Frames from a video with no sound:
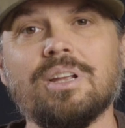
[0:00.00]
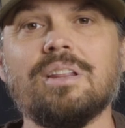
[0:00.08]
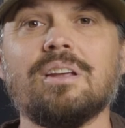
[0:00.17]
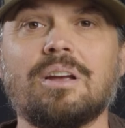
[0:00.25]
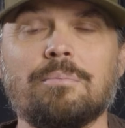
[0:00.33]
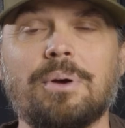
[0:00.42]

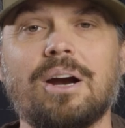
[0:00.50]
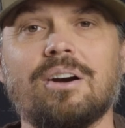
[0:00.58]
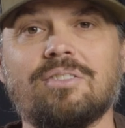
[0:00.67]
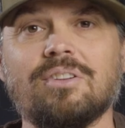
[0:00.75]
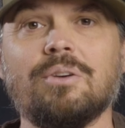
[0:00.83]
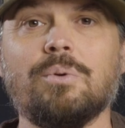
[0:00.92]
the
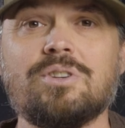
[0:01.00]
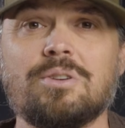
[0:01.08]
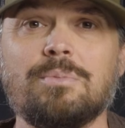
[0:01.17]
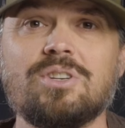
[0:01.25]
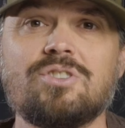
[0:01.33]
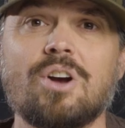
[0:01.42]
comparison that we
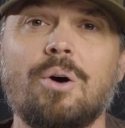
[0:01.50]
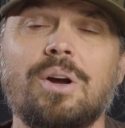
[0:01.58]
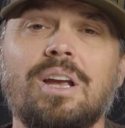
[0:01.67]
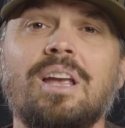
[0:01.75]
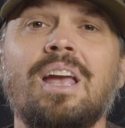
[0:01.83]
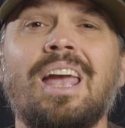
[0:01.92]
should be
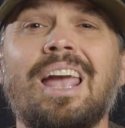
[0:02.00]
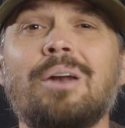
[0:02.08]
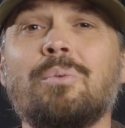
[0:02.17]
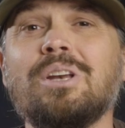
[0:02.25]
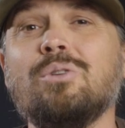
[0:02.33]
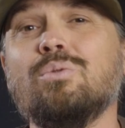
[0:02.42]
showing.
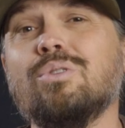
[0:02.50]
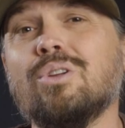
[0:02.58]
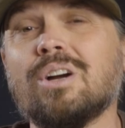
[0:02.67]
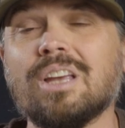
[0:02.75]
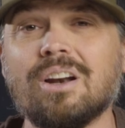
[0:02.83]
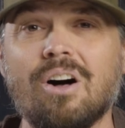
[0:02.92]
And when you
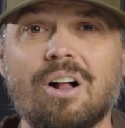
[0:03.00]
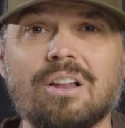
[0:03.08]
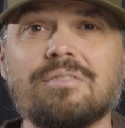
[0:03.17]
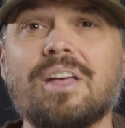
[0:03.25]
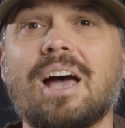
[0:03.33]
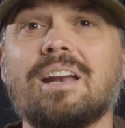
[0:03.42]
look at
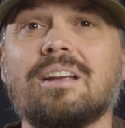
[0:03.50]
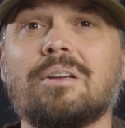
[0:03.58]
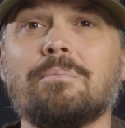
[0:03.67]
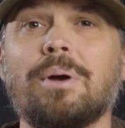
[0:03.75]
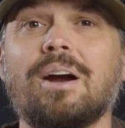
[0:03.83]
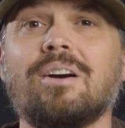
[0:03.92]
all of that in
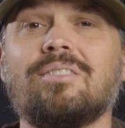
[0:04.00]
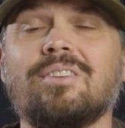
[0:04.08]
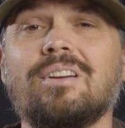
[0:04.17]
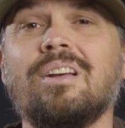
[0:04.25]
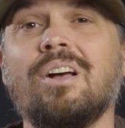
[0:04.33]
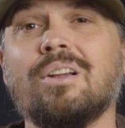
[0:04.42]

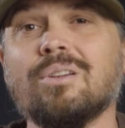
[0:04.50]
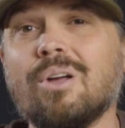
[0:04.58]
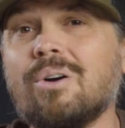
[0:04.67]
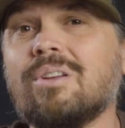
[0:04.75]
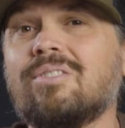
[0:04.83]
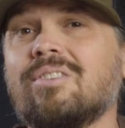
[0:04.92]
comparison,
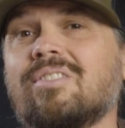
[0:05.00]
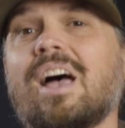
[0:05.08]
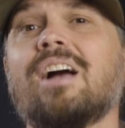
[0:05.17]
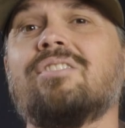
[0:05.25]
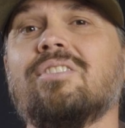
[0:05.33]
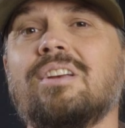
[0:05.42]
Lotus is
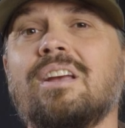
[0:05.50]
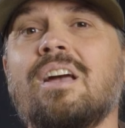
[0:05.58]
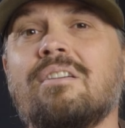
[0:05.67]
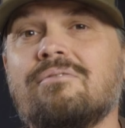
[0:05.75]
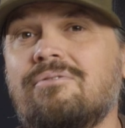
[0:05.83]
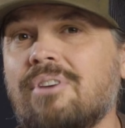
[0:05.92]
actually
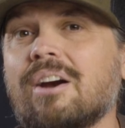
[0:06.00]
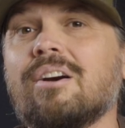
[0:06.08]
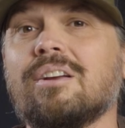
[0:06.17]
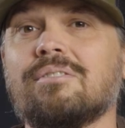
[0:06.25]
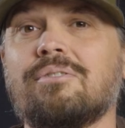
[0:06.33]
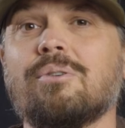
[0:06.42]

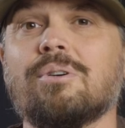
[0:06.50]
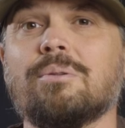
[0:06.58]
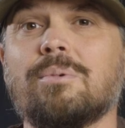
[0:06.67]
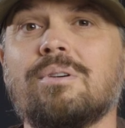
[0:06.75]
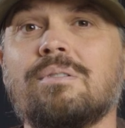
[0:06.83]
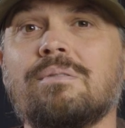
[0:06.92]
very affordable.